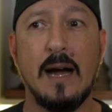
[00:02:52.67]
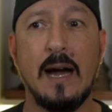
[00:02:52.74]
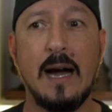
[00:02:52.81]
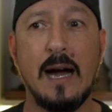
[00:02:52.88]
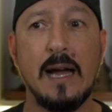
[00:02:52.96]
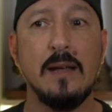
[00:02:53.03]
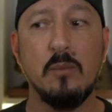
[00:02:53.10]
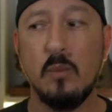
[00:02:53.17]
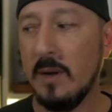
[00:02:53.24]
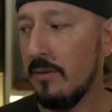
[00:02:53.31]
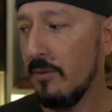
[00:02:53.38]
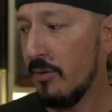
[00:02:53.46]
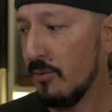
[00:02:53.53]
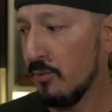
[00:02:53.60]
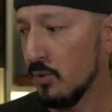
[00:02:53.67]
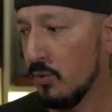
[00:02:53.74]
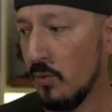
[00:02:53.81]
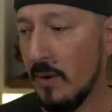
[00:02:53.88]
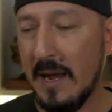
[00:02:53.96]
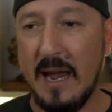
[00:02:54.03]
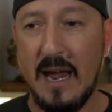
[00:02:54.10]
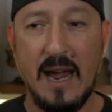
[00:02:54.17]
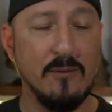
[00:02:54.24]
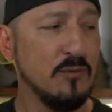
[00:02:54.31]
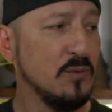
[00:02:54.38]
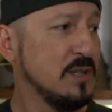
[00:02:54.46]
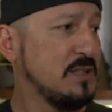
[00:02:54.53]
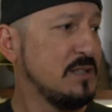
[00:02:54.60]
I went through
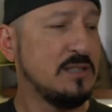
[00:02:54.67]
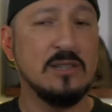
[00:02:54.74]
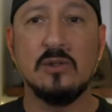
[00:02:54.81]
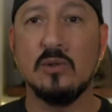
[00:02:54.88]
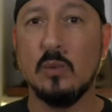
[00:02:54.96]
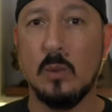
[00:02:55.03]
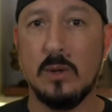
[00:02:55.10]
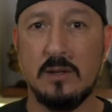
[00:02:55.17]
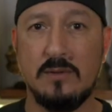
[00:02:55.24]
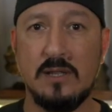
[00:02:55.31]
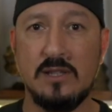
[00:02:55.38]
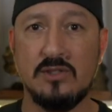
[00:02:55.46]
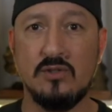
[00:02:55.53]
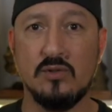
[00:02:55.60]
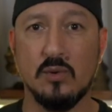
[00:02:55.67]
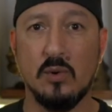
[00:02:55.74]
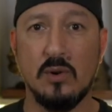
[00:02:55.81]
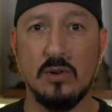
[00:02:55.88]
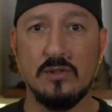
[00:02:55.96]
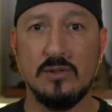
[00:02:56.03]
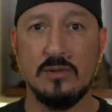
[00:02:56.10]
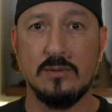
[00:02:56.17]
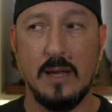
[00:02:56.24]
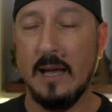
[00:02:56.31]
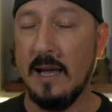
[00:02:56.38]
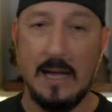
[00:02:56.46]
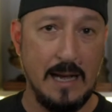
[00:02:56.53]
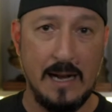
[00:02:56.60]
every single one of these drawers,
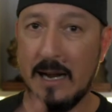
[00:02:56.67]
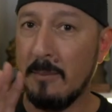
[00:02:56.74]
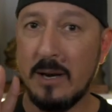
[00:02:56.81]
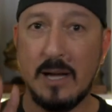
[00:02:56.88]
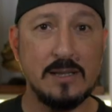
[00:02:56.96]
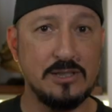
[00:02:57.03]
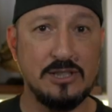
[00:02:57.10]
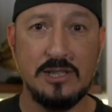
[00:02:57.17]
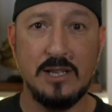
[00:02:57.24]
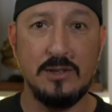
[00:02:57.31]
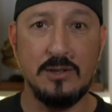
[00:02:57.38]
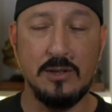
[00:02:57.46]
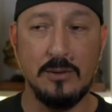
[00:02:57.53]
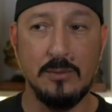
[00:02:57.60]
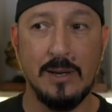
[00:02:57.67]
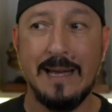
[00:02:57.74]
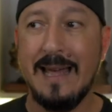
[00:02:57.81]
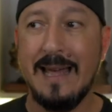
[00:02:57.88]
and I'm not shitting you,